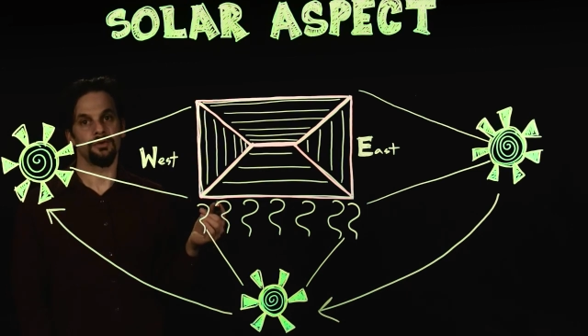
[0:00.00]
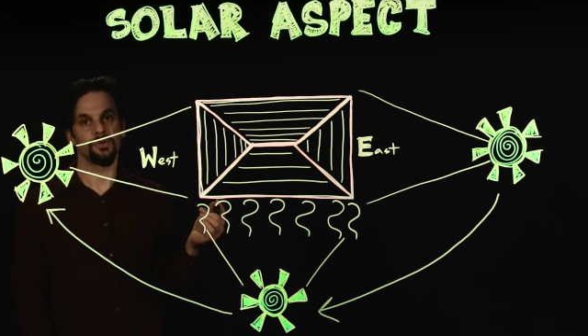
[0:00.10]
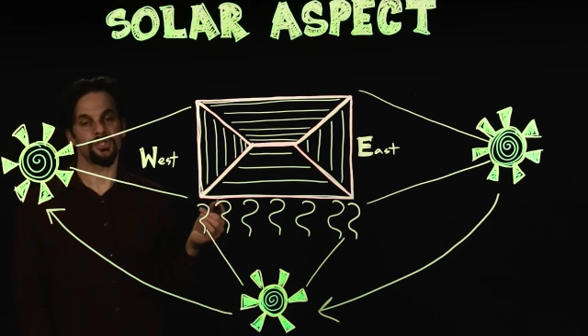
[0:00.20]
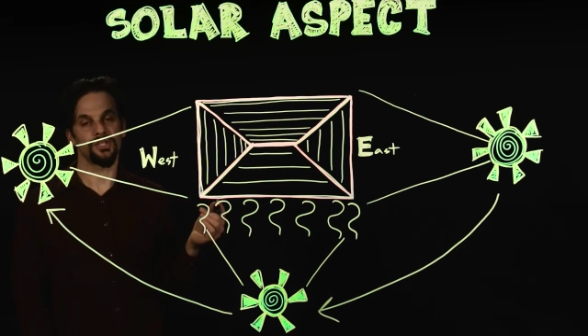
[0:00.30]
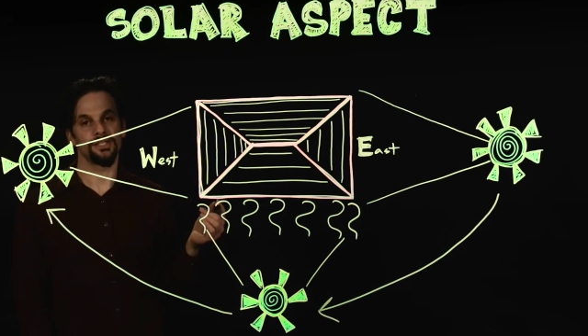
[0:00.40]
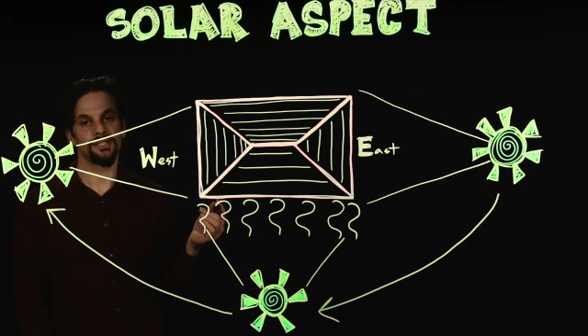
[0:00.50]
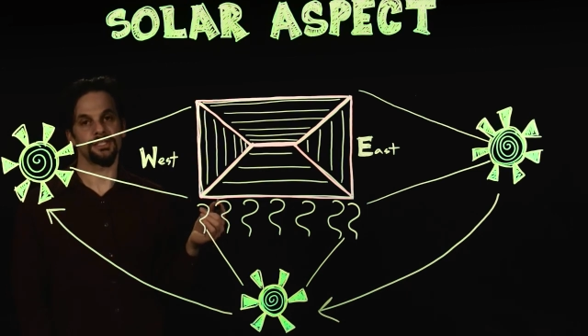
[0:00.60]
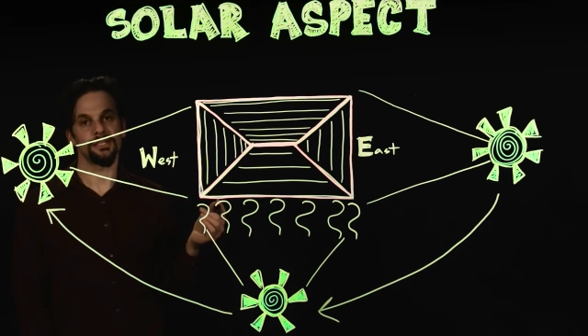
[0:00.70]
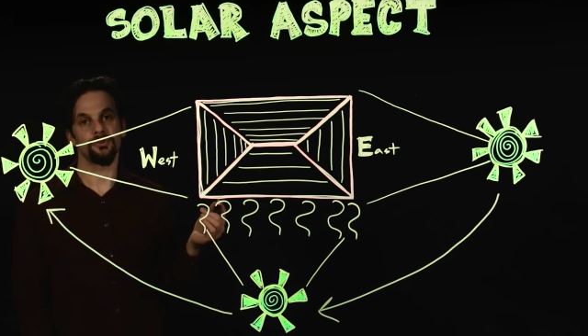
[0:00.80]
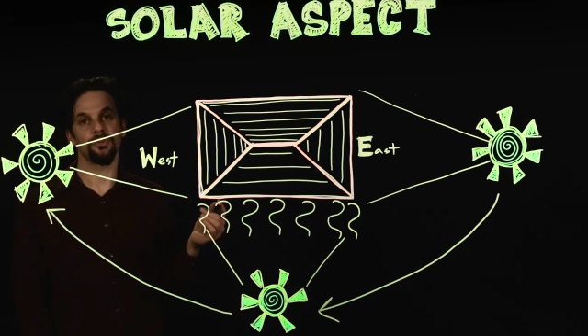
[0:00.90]
which is
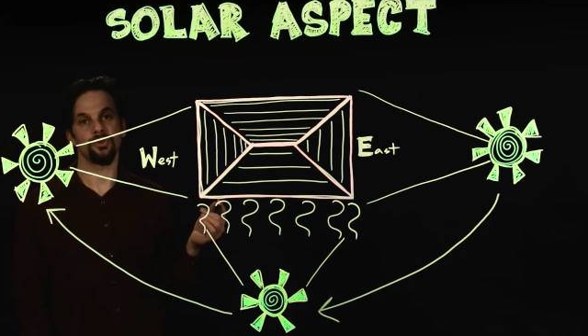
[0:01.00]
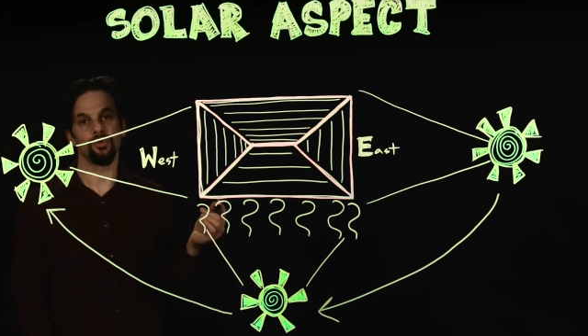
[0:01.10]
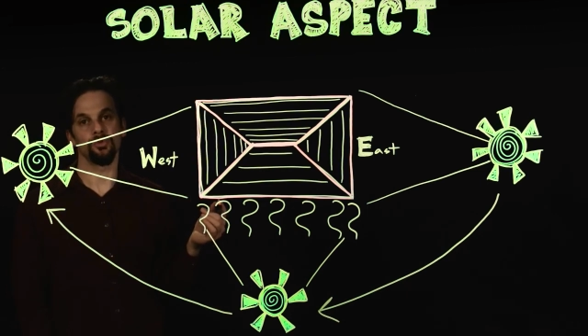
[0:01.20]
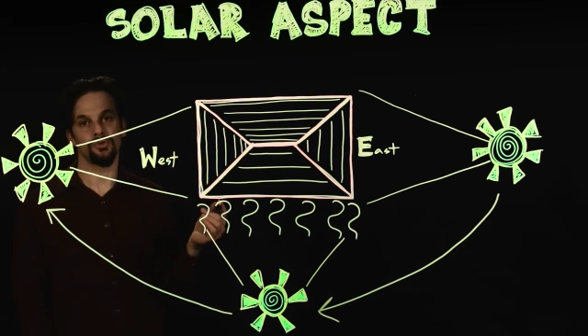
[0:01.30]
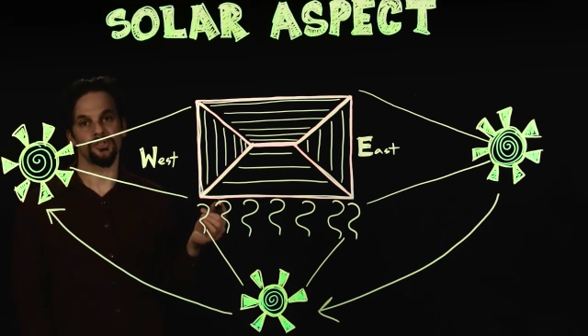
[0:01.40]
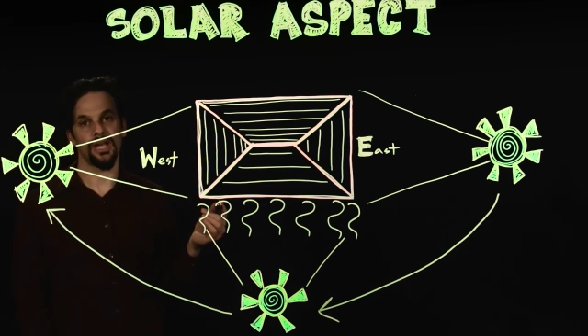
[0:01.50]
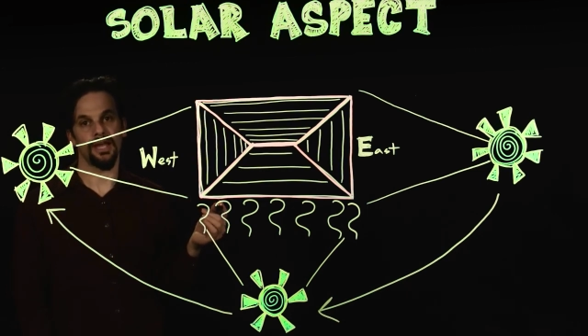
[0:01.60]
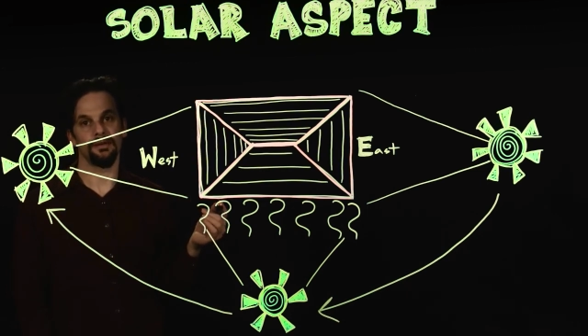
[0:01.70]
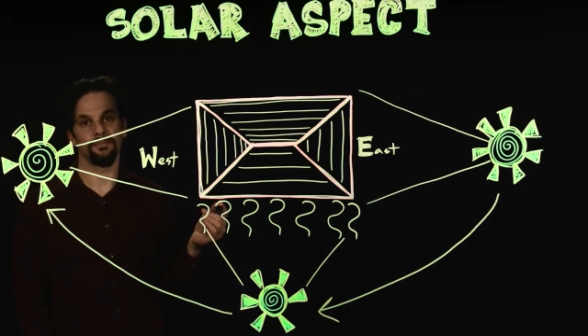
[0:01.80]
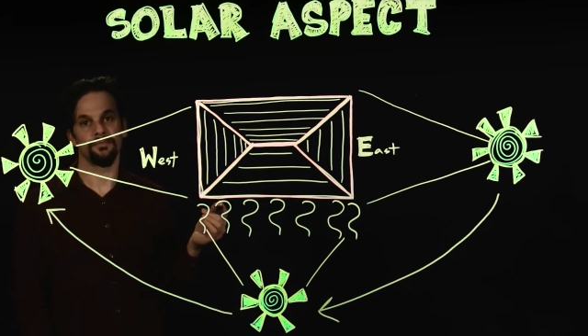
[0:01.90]
considered the cooler
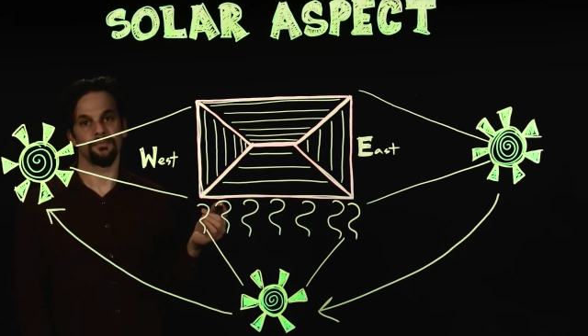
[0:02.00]
side.